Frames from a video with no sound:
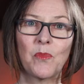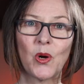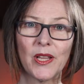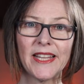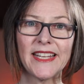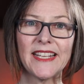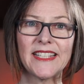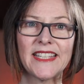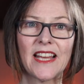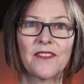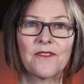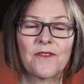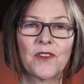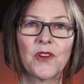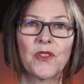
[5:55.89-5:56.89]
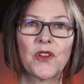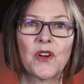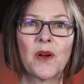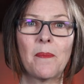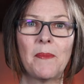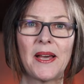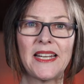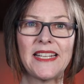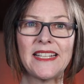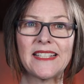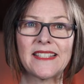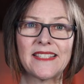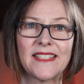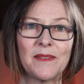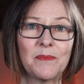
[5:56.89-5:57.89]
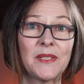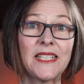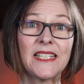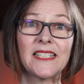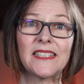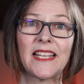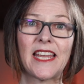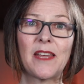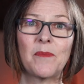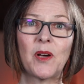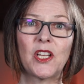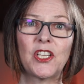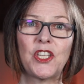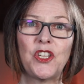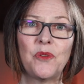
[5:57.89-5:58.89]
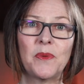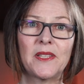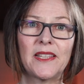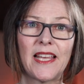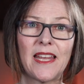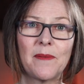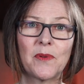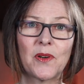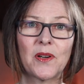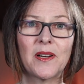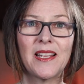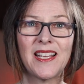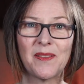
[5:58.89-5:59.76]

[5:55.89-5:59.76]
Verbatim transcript: Boiling it down further, money is simply a claim on human labor